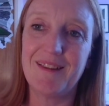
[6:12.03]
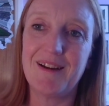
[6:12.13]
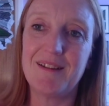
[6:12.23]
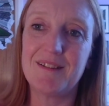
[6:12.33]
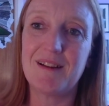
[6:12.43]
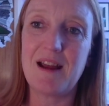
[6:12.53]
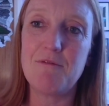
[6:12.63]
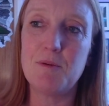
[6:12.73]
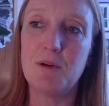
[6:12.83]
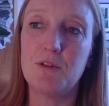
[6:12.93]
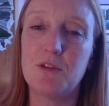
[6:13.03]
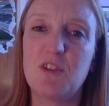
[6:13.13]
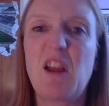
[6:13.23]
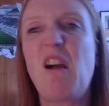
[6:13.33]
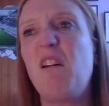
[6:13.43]
that everyone's just
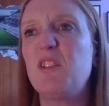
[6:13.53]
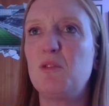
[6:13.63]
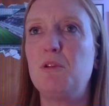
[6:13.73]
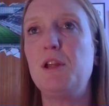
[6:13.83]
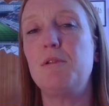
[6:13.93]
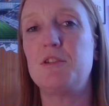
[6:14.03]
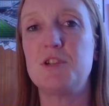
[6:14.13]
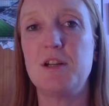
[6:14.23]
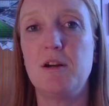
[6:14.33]
like, oh, it's only USG,